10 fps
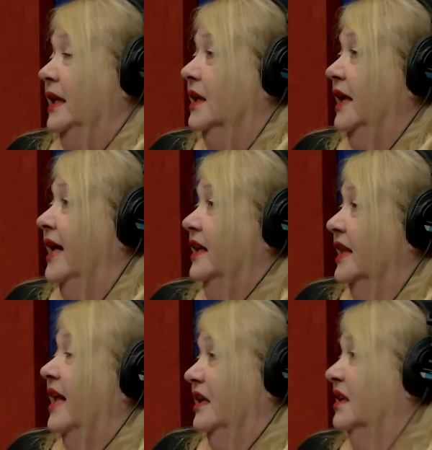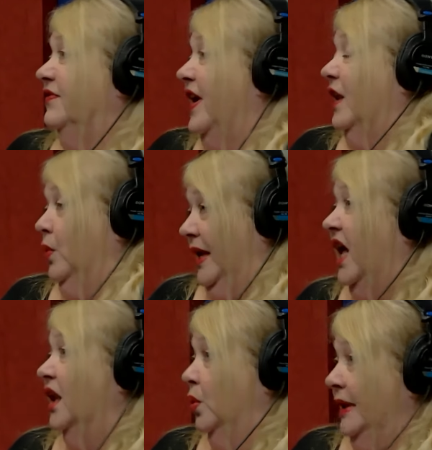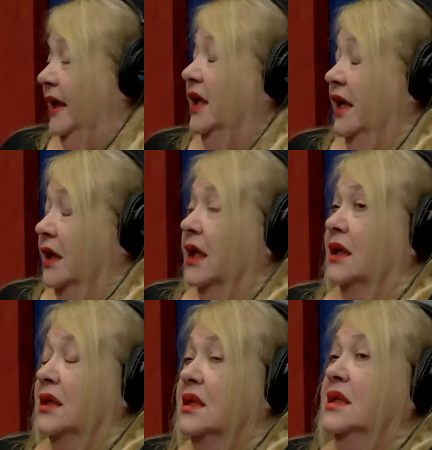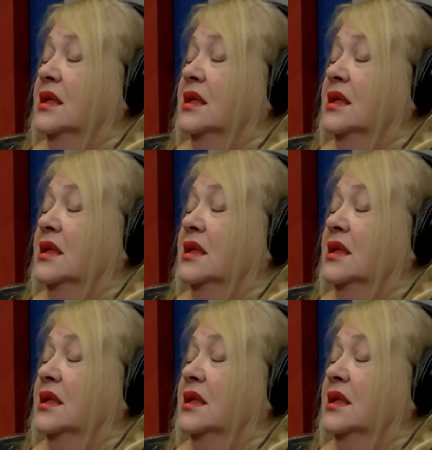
Yeah, yeah. That following yeah, Halloween. Right. Yeah. Right.